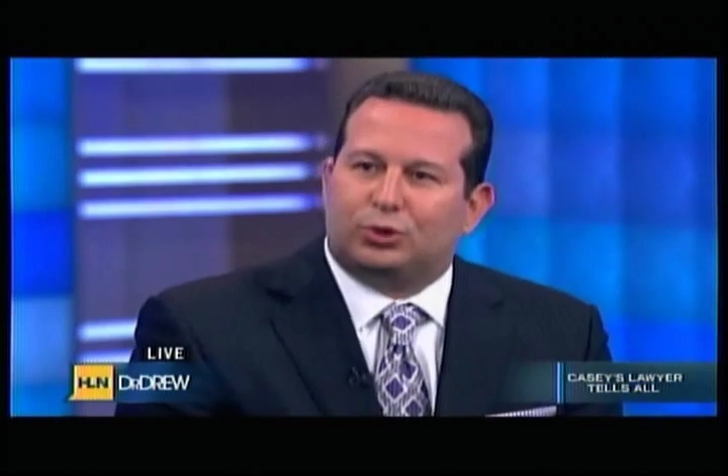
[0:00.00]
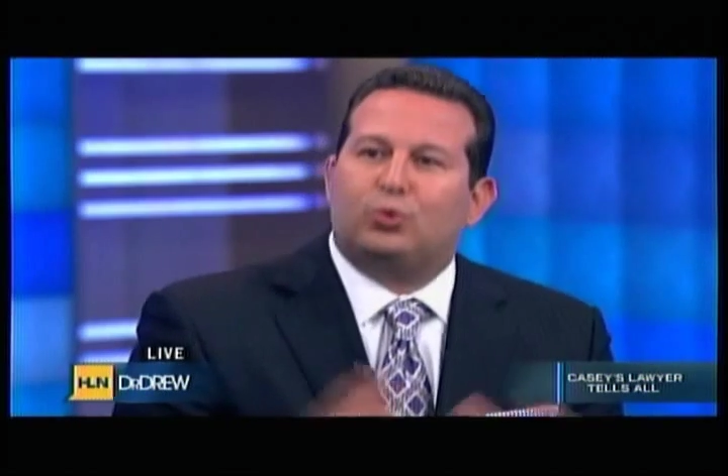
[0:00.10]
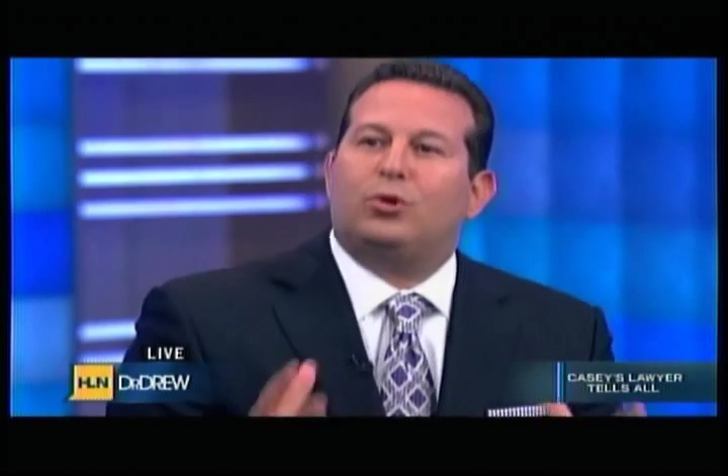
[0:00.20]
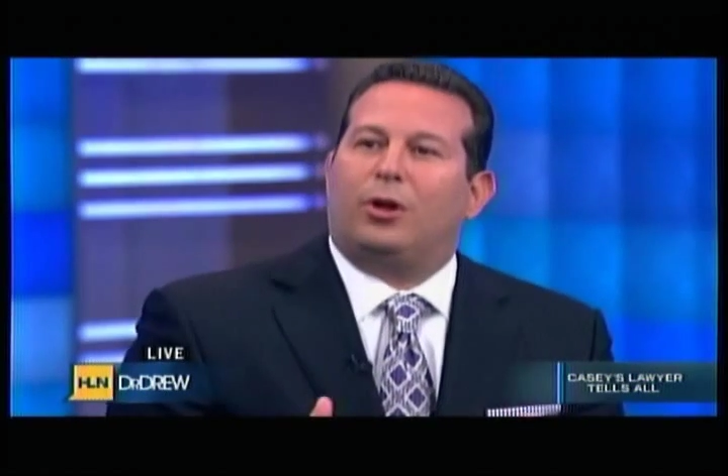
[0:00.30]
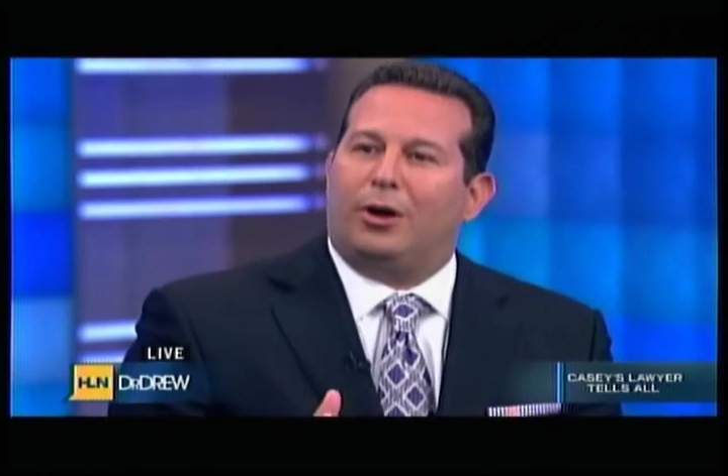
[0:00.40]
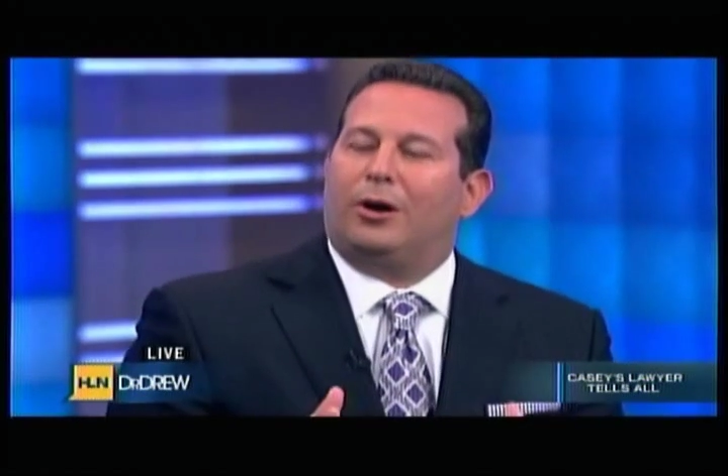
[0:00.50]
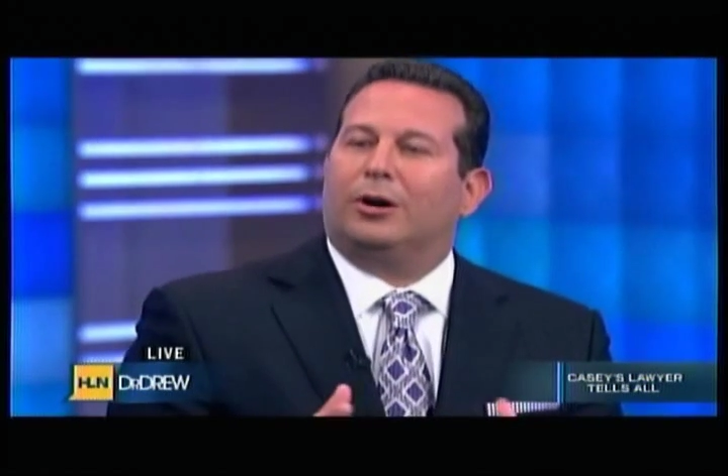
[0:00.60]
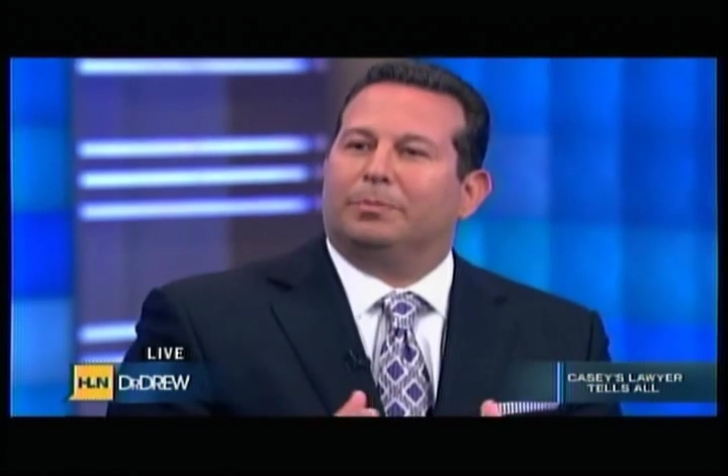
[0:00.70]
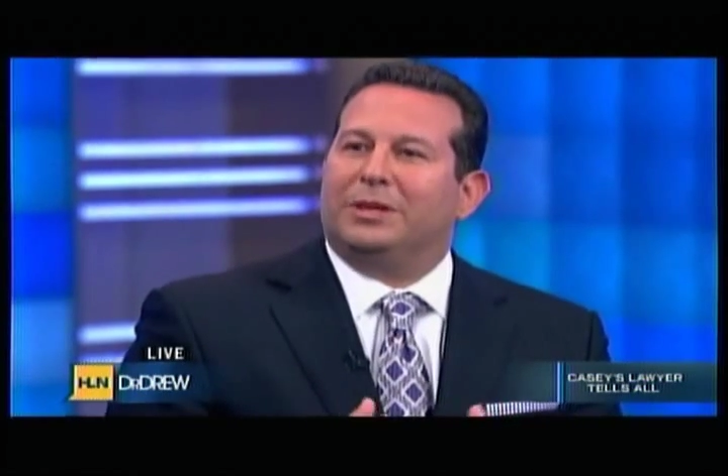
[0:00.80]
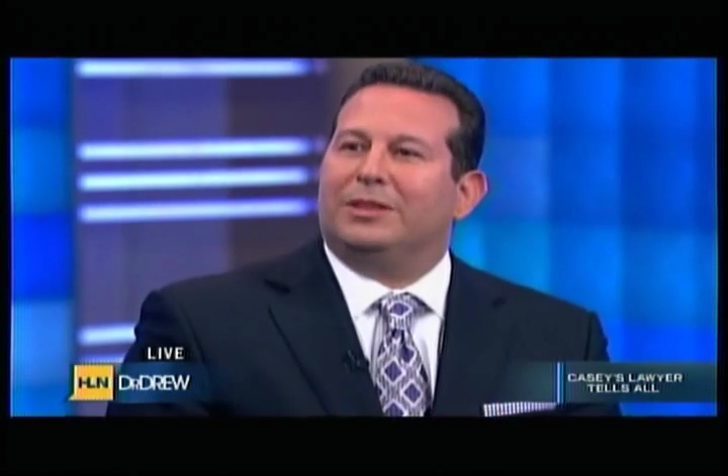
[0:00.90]
too
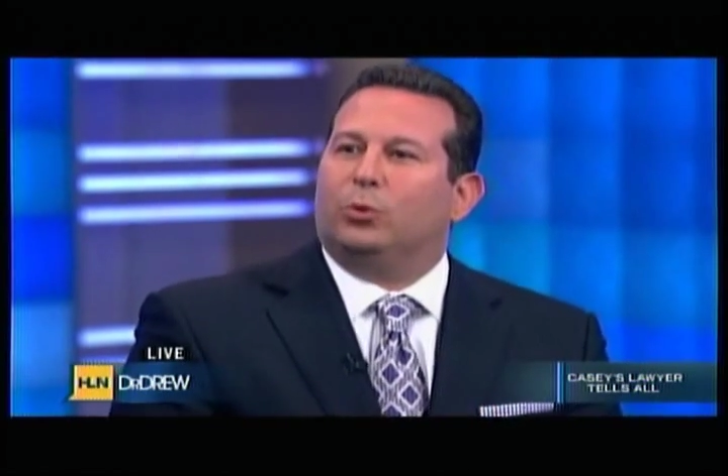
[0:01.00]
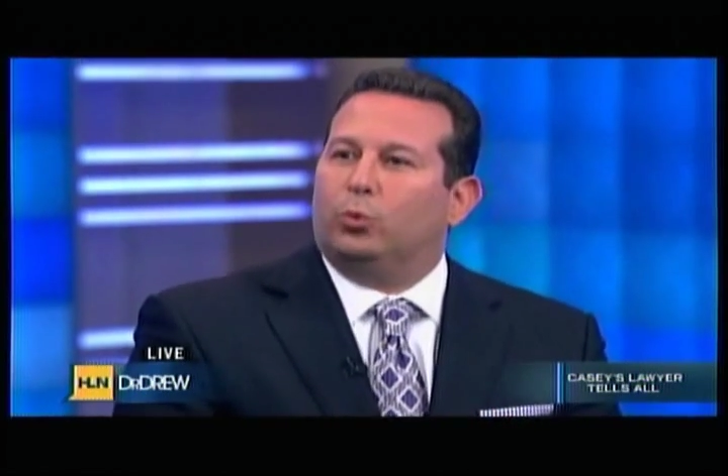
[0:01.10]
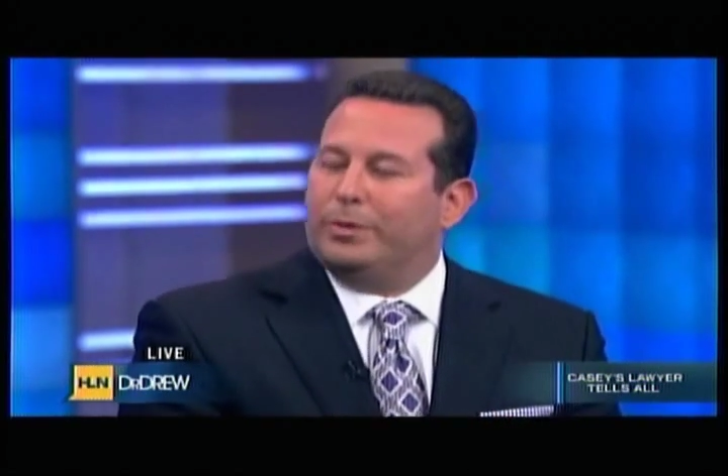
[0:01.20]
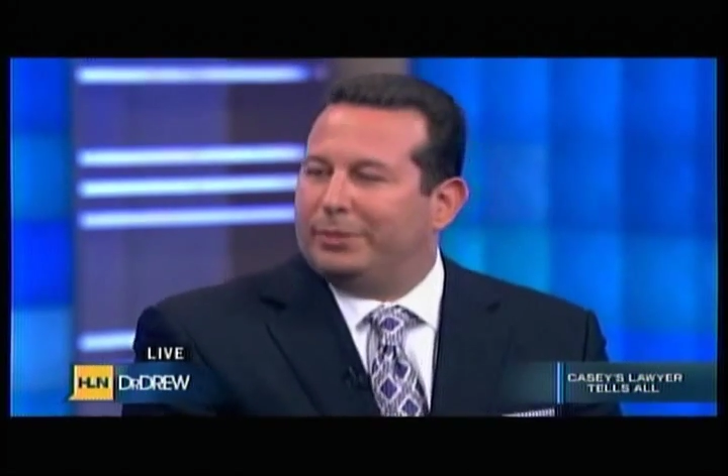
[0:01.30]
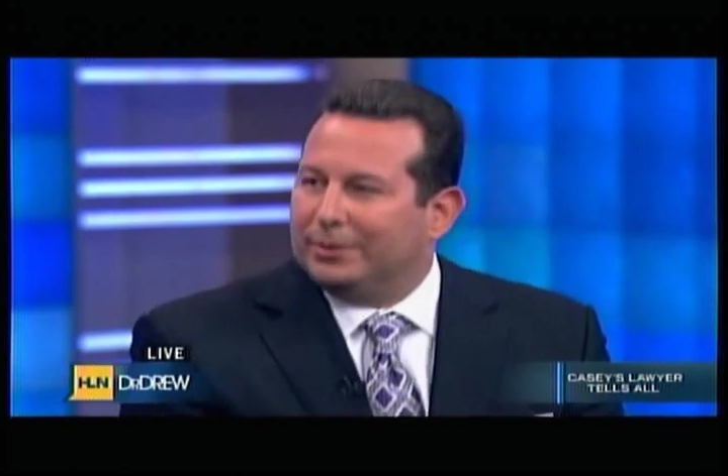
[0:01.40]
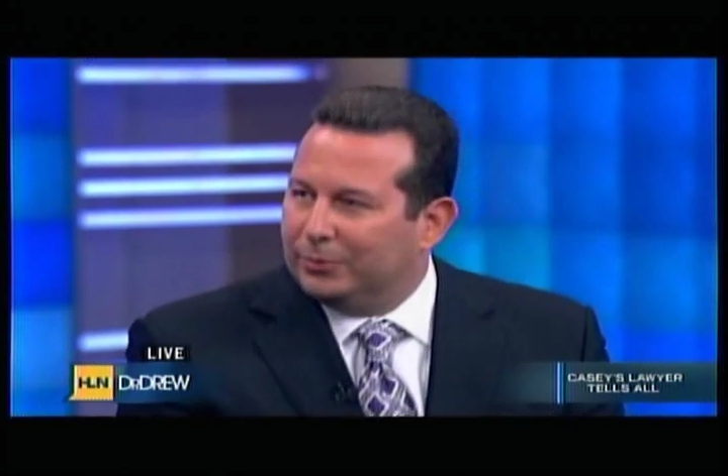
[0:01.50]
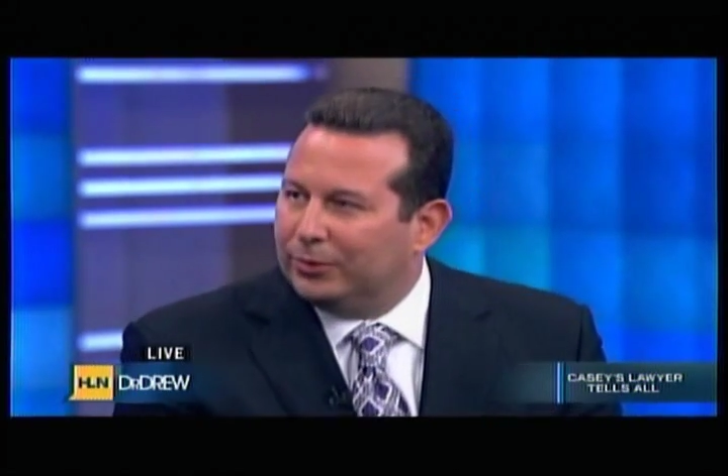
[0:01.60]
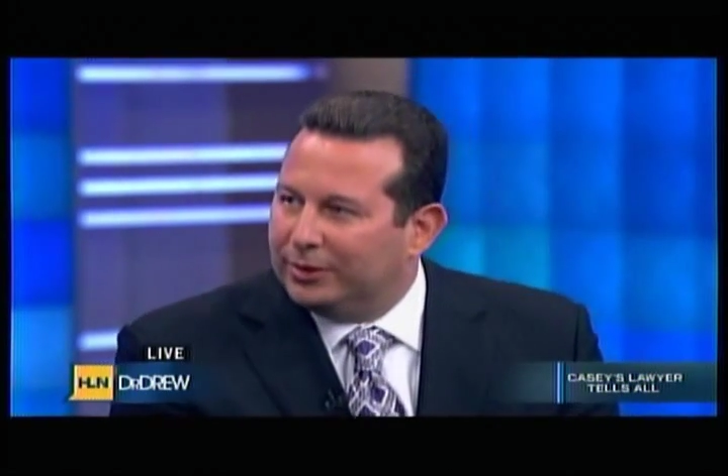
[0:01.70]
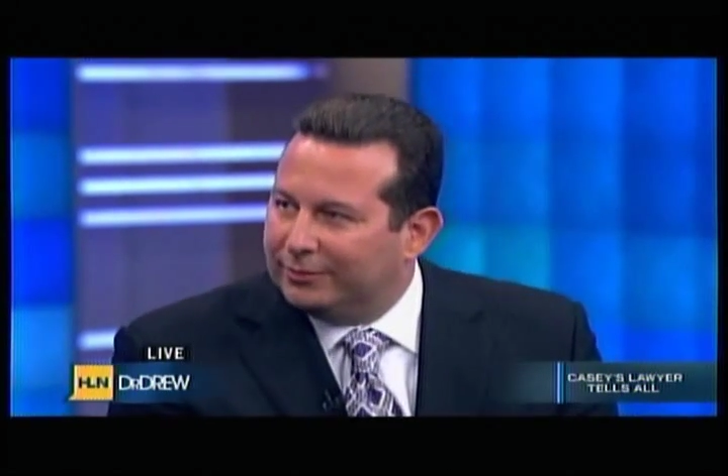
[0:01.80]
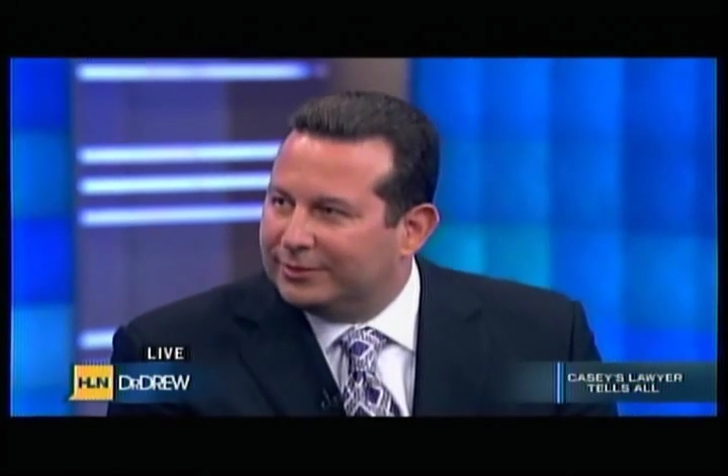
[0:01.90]
long been the whipping
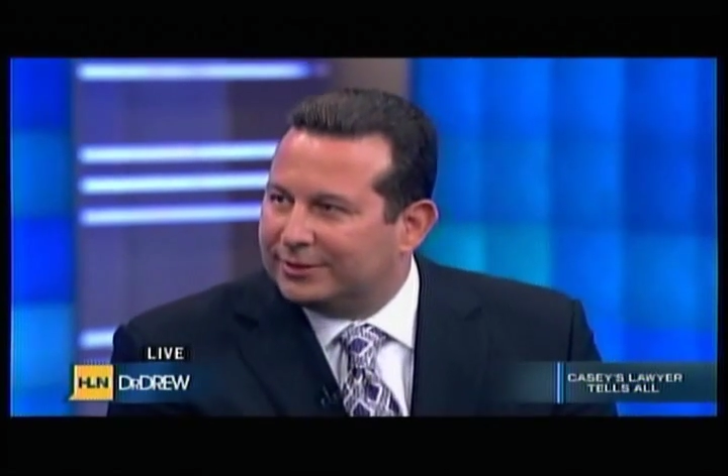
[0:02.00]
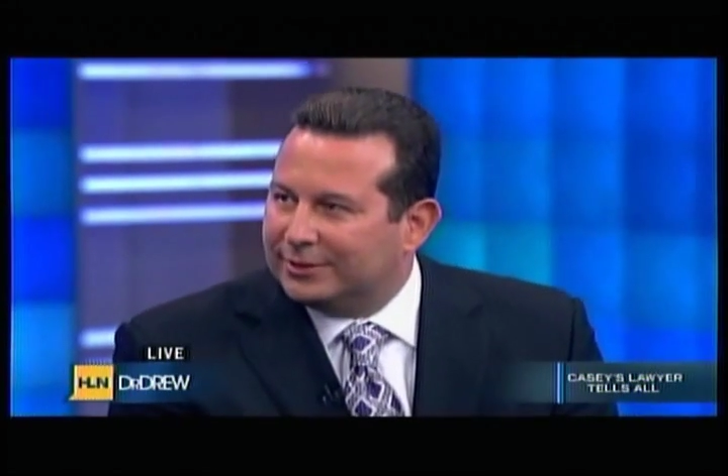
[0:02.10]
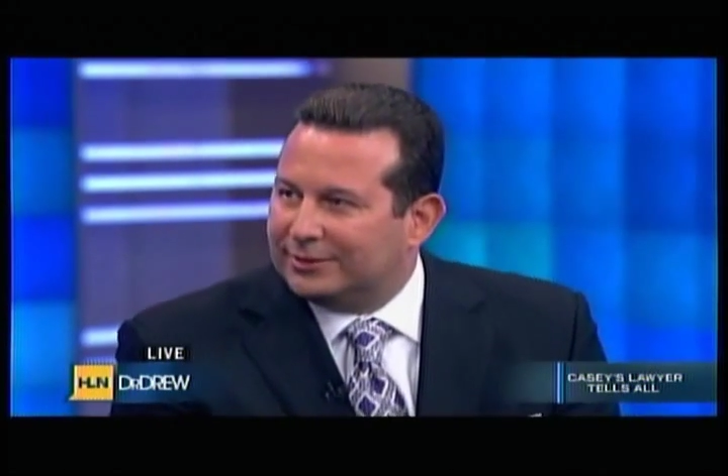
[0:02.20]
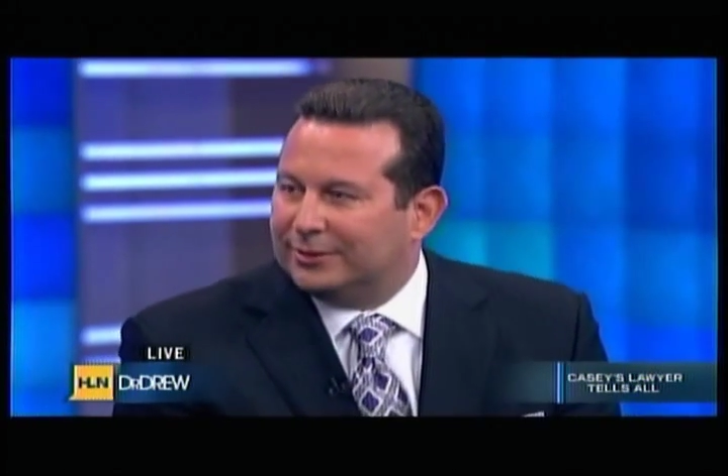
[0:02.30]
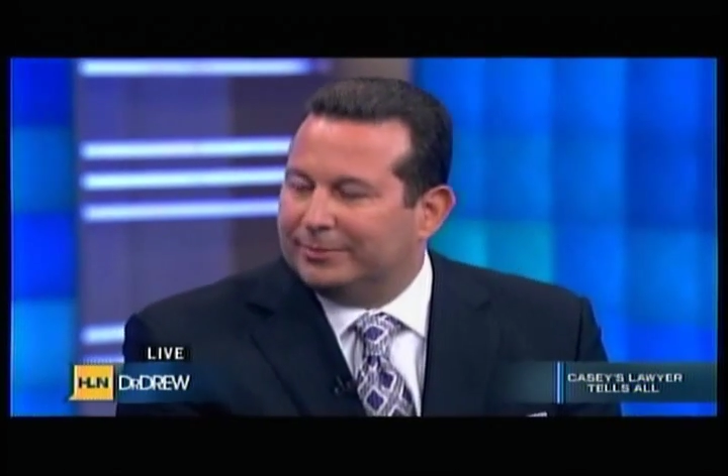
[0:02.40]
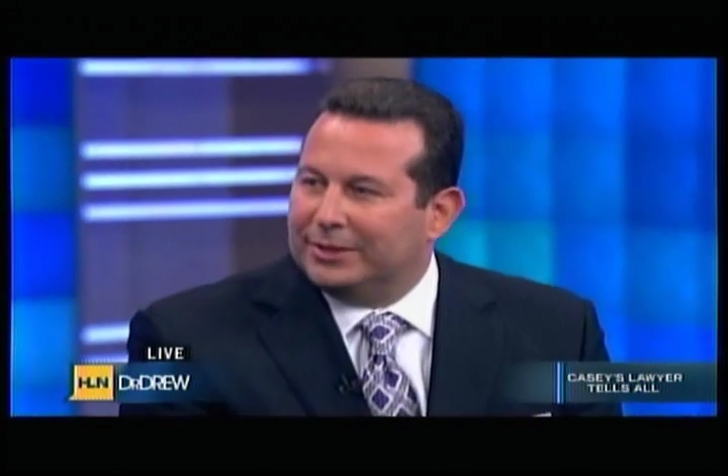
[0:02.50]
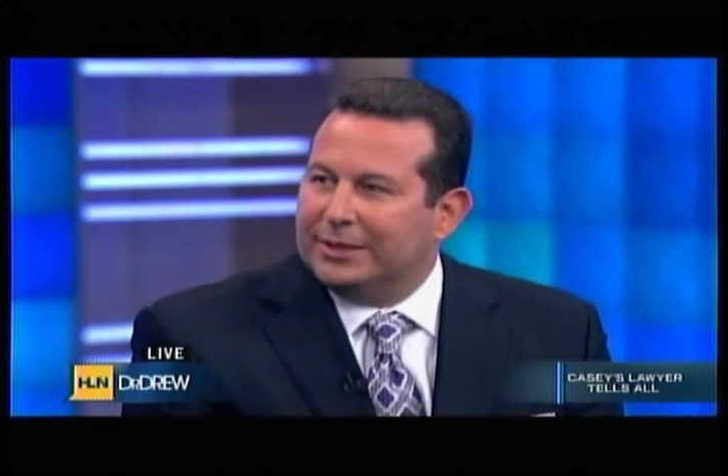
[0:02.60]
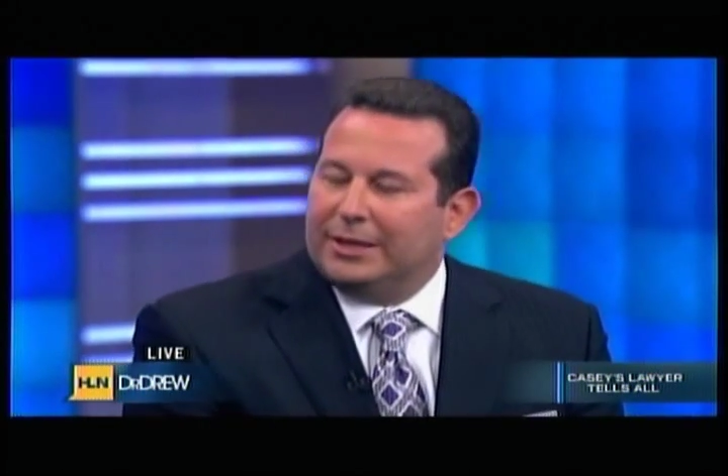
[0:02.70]
boy of the system.